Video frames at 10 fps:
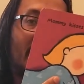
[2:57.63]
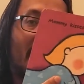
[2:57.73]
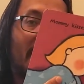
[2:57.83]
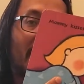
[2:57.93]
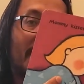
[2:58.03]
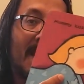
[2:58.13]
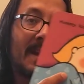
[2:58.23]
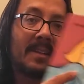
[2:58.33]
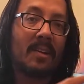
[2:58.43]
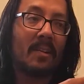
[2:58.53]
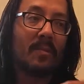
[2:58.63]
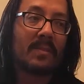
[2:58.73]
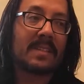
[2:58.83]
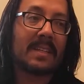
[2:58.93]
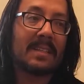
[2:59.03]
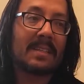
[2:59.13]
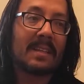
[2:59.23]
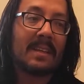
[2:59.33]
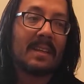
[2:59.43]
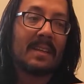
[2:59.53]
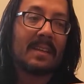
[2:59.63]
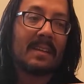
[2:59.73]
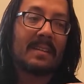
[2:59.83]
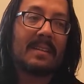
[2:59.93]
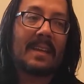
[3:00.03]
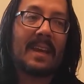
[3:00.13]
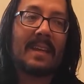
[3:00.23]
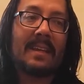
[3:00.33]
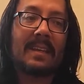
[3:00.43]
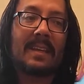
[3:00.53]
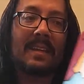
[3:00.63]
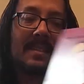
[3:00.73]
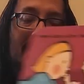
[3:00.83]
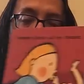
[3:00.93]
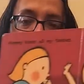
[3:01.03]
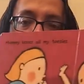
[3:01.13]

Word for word: all my toesies. Daddy kisses